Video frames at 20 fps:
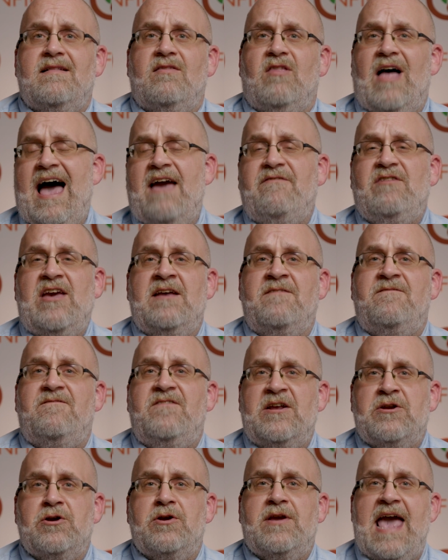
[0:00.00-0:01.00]
Live and
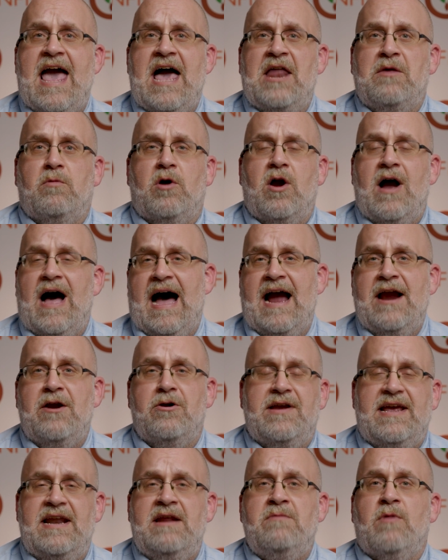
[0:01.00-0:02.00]
feeder cattle were
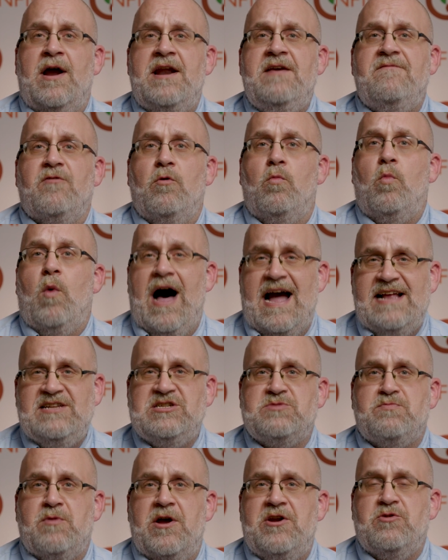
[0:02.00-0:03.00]
higher, getting ready for
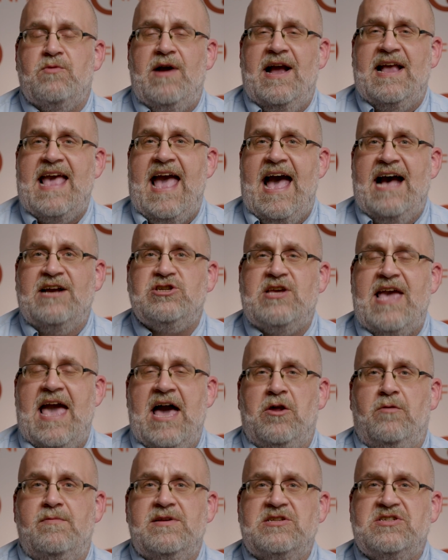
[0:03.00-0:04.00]
widespread direct cash
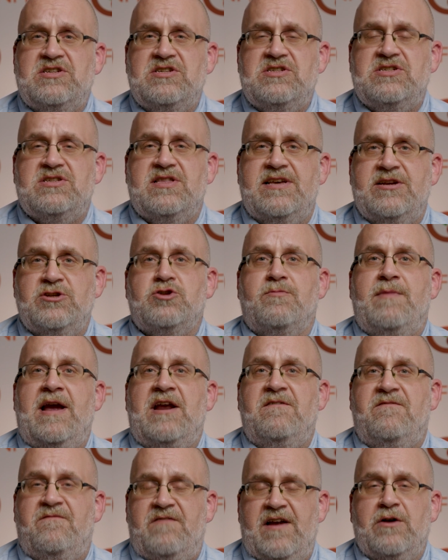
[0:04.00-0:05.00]
cattle business. Things
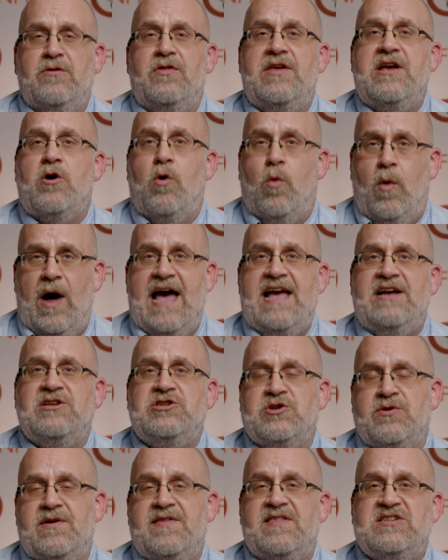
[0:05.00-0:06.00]
remained fairly quiet
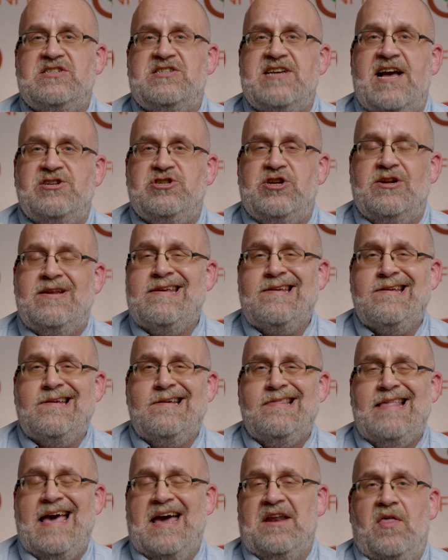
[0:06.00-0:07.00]
during the session.
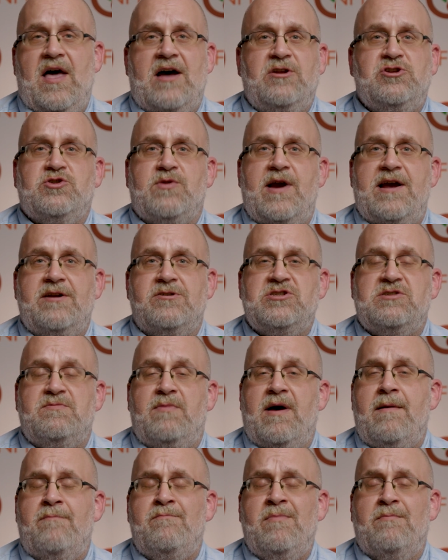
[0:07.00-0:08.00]
That allowed traders to
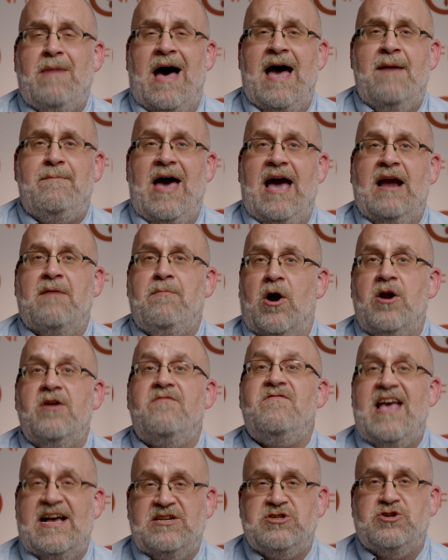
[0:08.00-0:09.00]
buy back part
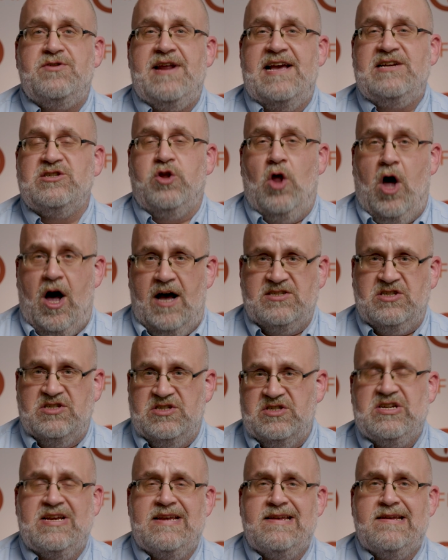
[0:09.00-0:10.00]
of yesterday's
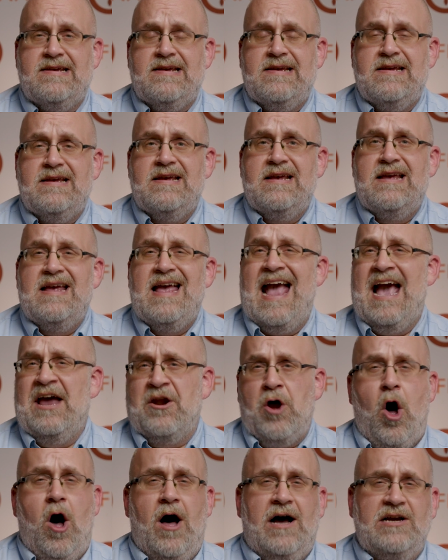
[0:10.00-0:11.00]
losses. And
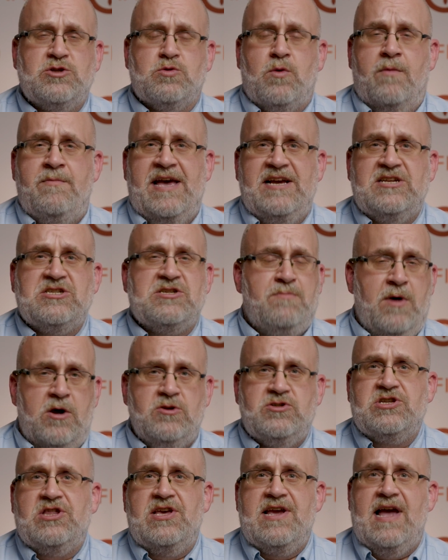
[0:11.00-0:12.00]
hogs were mixed,
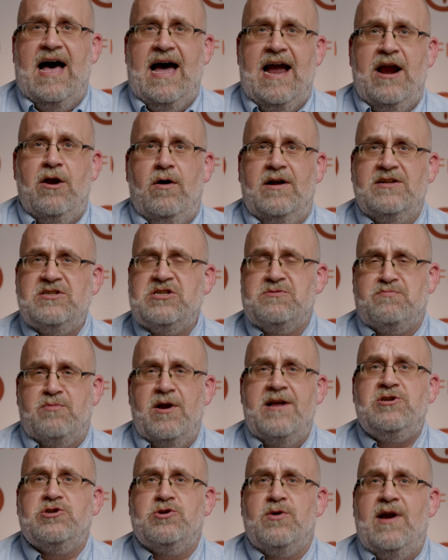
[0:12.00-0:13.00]
mostly higher on
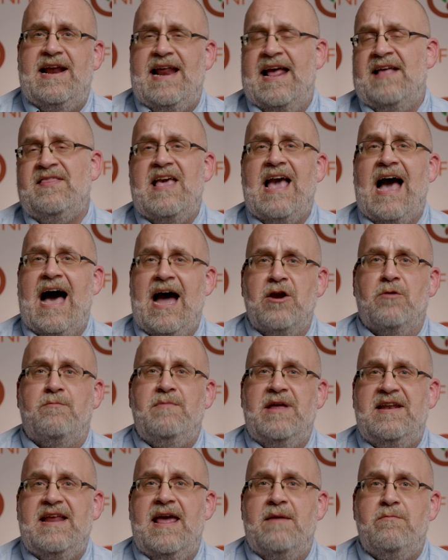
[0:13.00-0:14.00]
spread trade and the higher
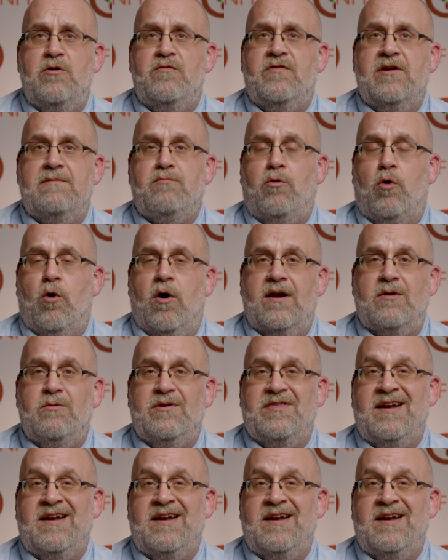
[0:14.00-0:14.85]
midday move in pork, with